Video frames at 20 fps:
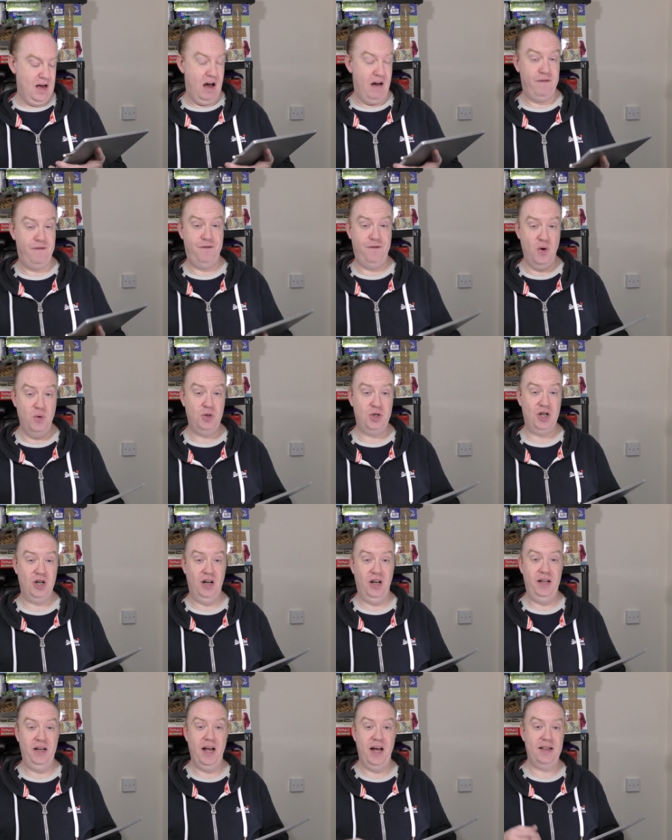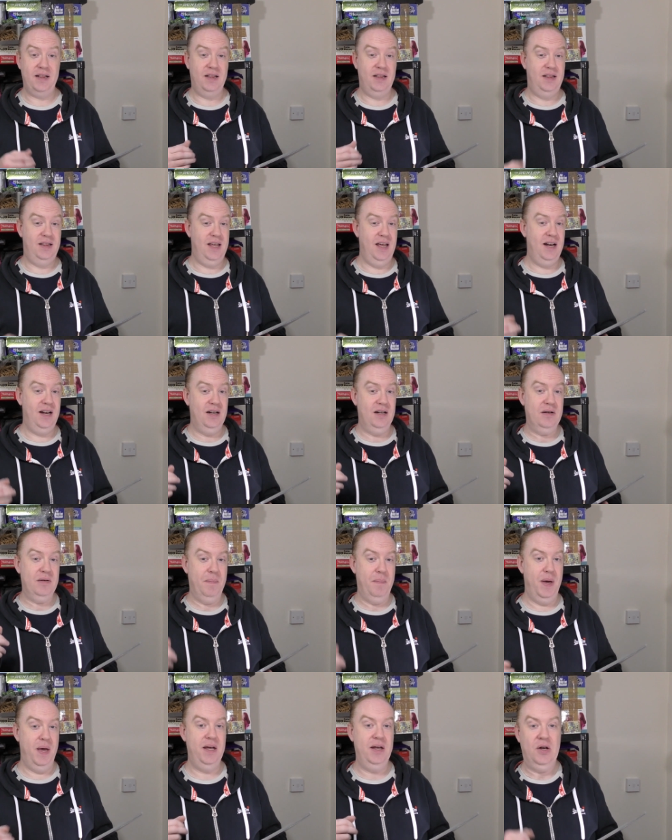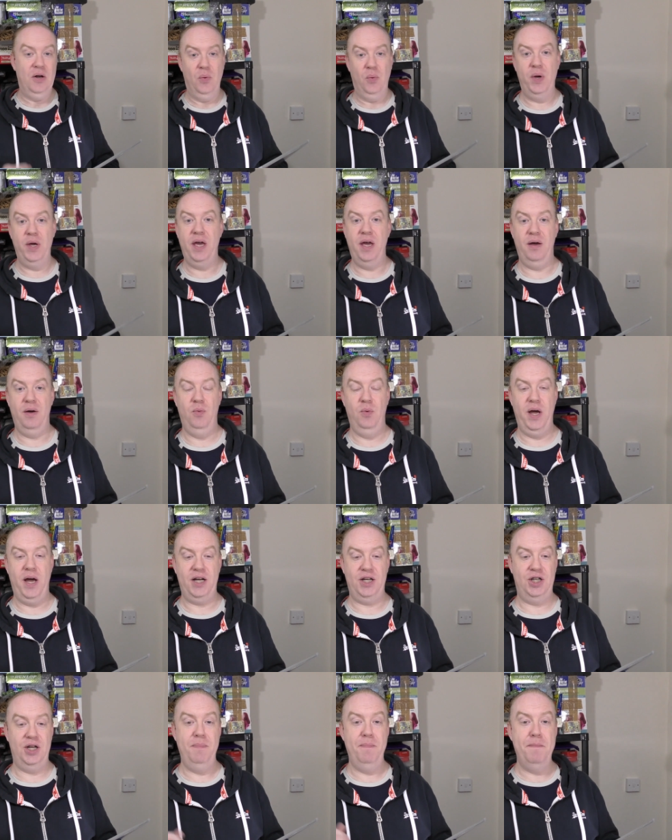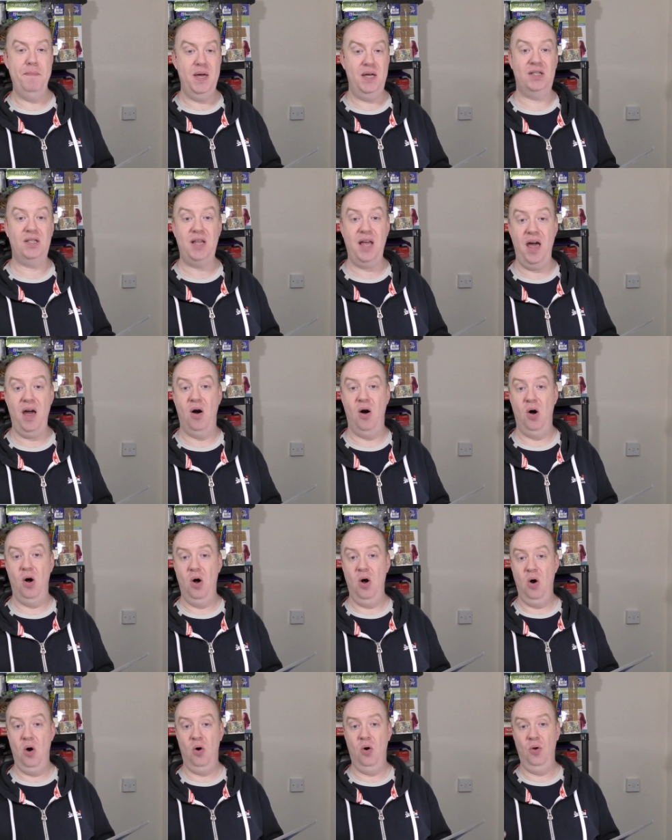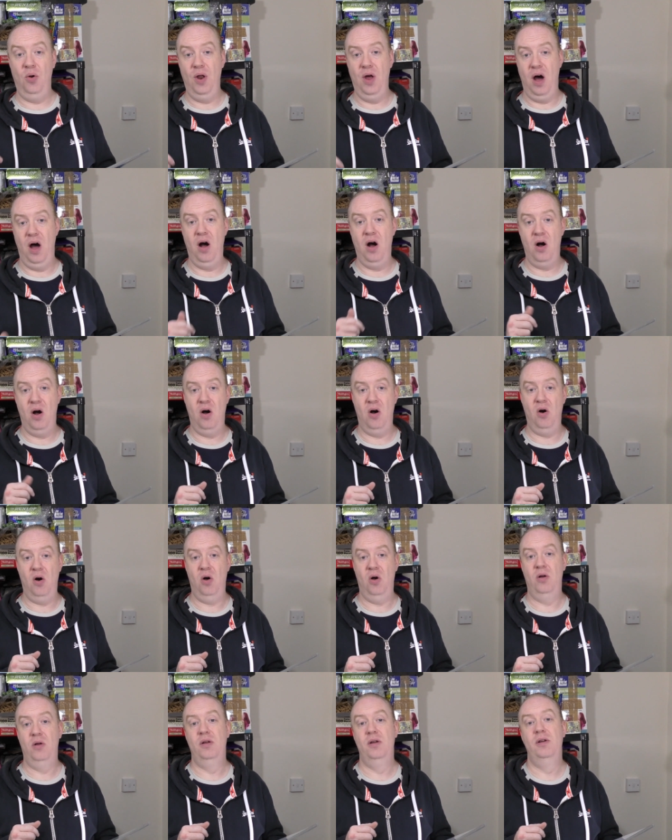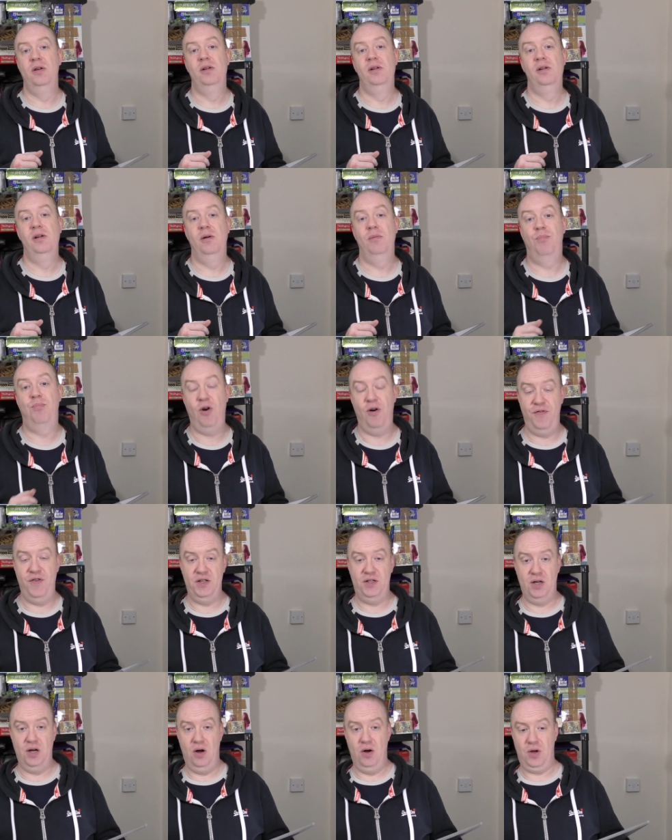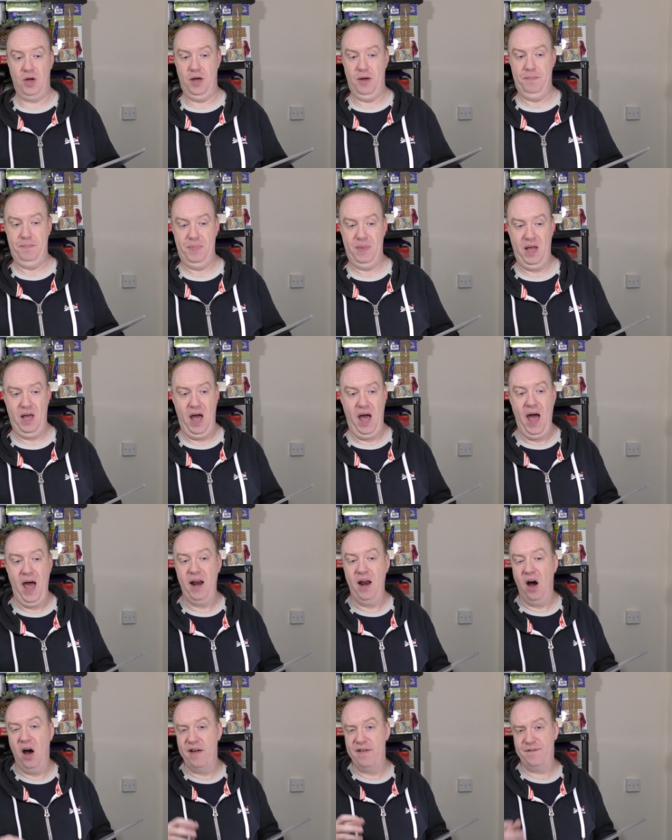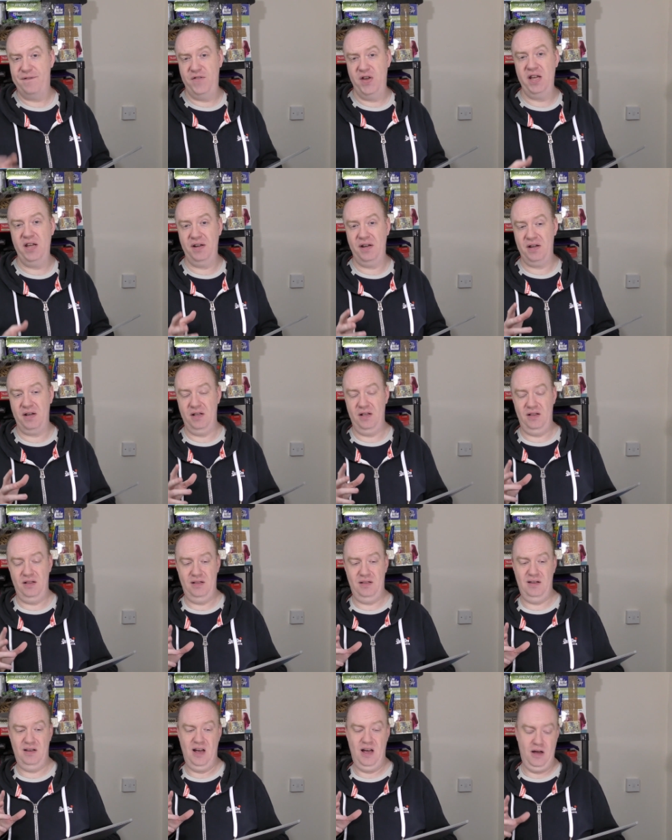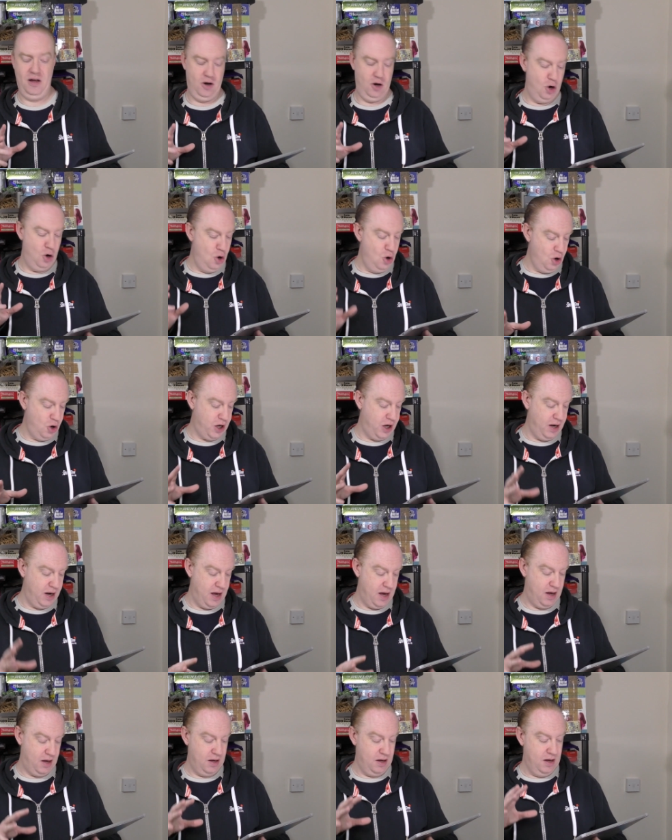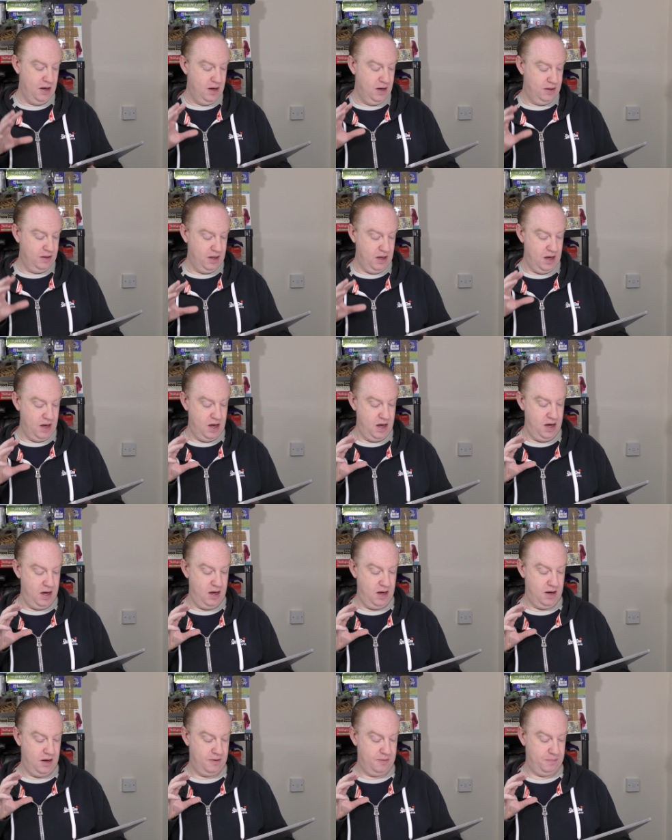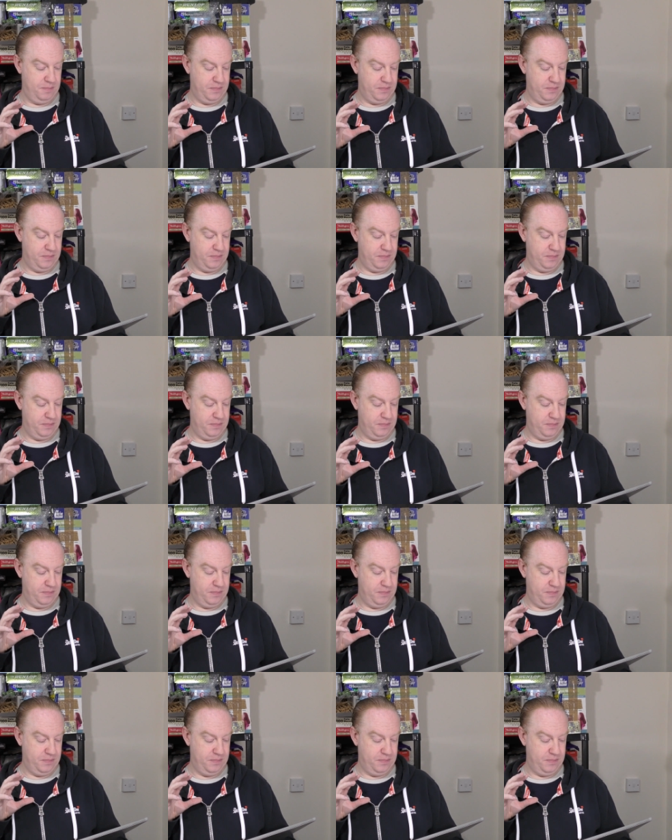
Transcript: unfortunately, that didn't mean that we actually missed out on our profit target. And I think looking at the